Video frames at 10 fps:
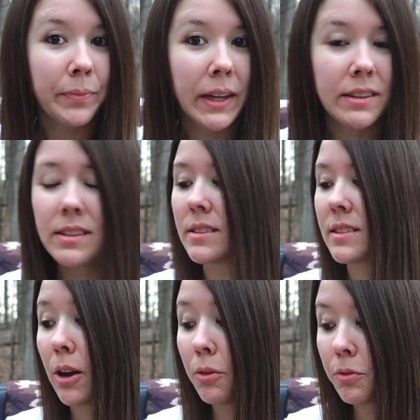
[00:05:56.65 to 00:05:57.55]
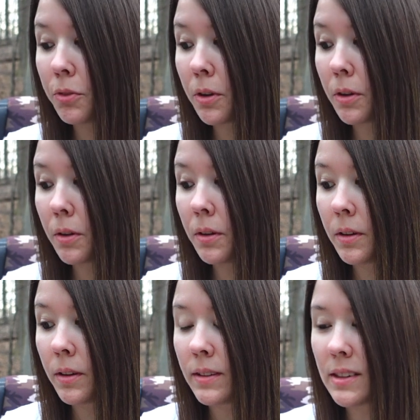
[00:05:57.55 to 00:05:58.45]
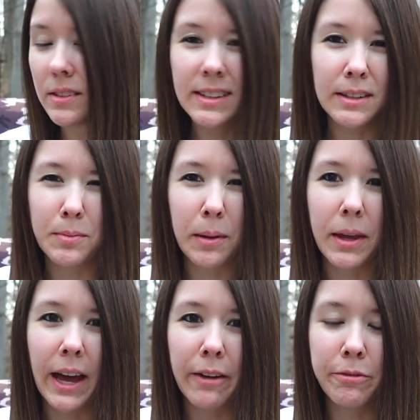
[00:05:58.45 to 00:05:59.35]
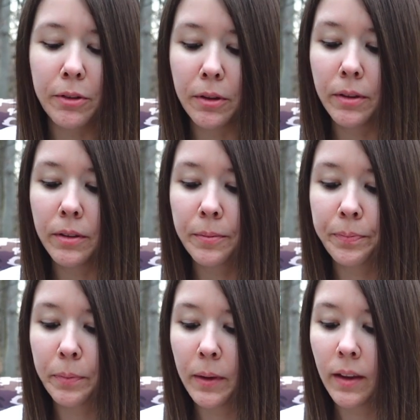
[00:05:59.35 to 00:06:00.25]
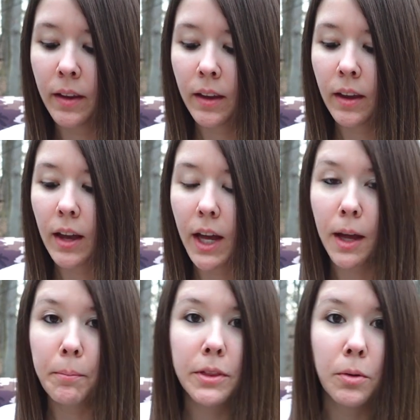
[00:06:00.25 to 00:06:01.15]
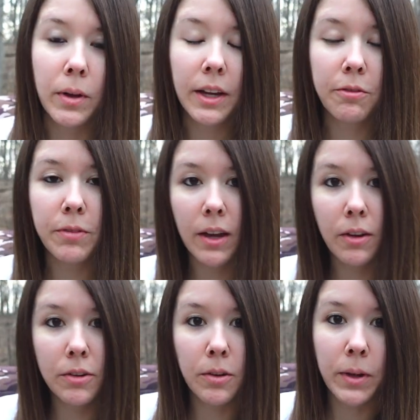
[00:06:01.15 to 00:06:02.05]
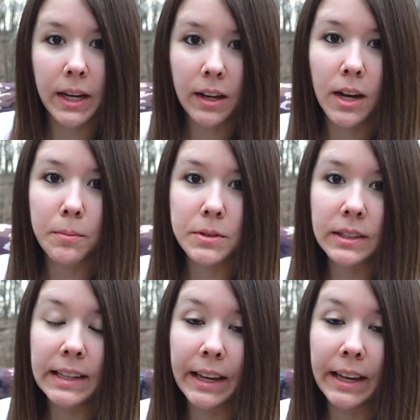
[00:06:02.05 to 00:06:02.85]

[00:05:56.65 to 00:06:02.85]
it doesn't sound full. It sounds like it's maybe half full. But the one I found when I comped it